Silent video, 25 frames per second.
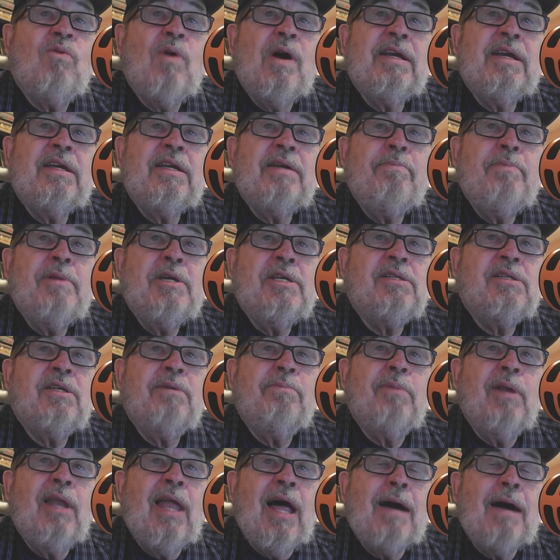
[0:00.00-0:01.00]
give me some
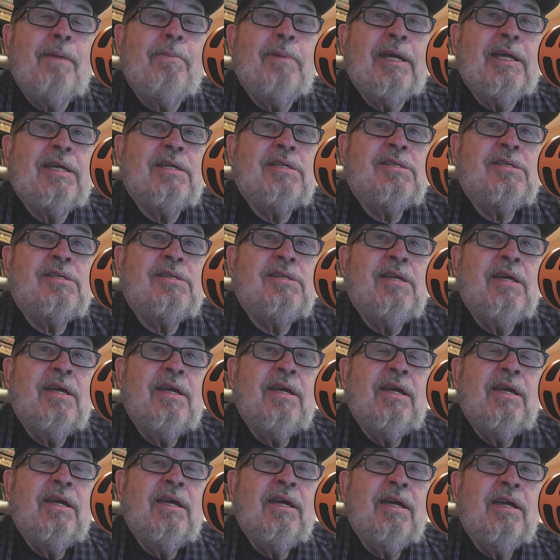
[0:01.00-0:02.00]
lobbyists.
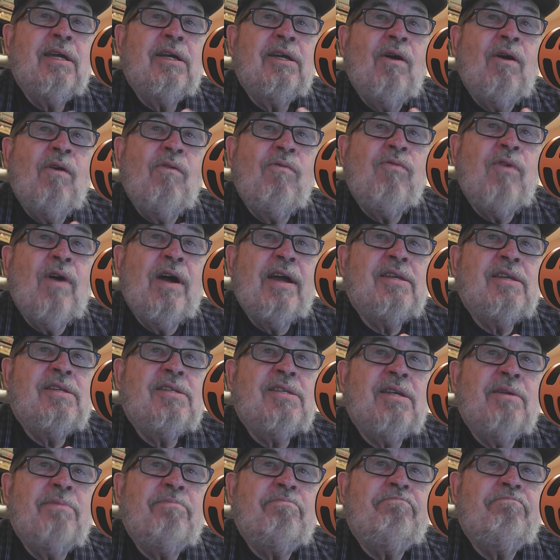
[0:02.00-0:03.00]
Go find
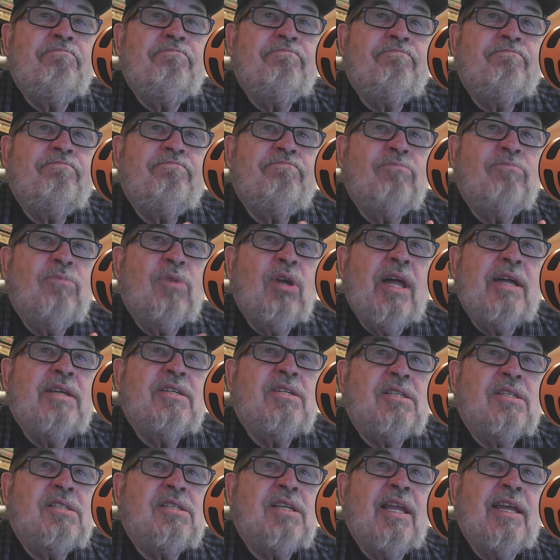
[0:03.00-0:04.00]
some
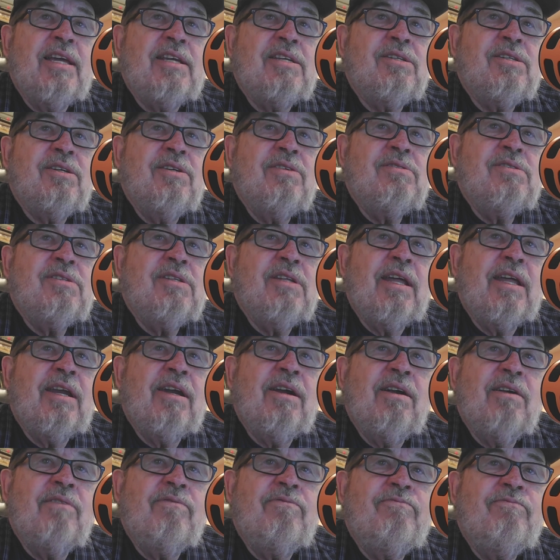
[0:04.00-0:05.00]
legislators that
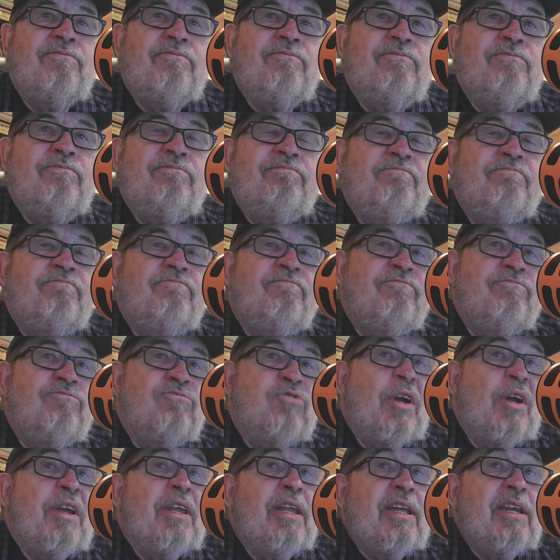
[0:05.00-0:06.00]
are
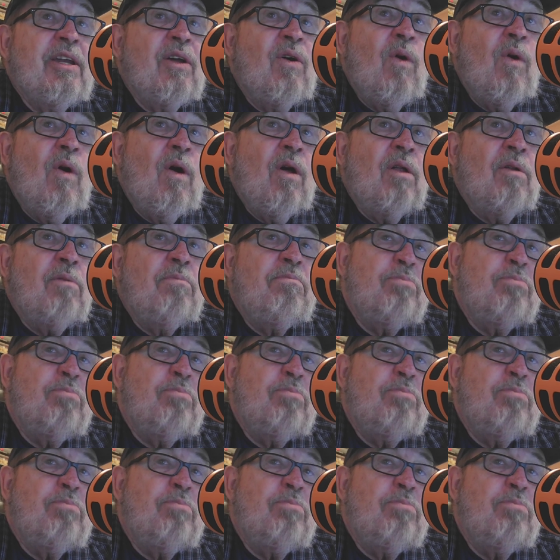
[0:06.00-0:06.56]
friendly to oil.